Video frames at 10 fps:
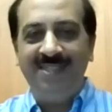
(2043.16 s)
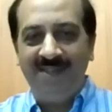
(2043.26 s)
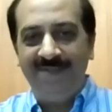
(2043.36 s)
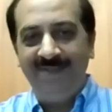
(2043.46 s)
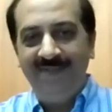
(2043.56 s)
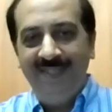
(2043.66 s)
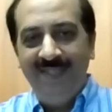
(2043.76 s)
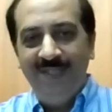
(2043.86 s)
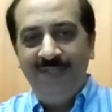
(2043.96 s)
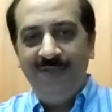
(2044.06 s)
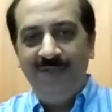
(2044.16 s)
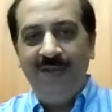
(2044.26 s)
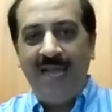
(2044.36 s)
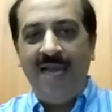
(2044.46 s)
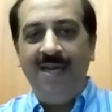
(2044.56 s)
stuff.
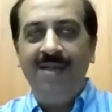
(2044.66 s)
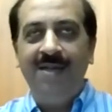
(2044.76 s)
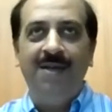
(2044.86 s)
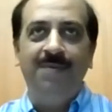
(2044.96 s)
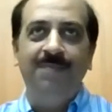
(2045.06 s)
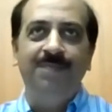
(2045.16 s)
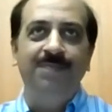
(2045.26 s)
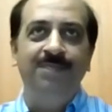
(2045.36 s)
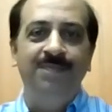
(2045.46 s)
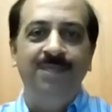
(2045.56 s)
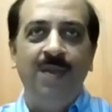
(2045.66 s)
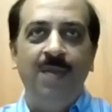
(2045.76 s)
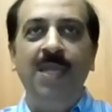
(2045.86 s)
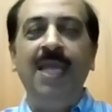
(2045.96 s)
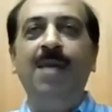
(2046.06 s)
So, and
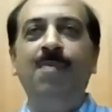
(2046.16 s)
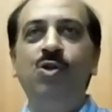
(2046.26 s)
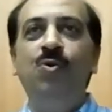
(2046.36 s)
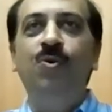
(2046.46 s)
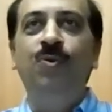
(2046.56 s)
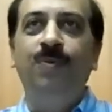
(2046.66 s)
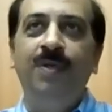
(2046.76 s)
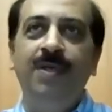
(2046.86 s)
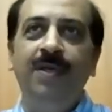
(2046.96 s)
being able to,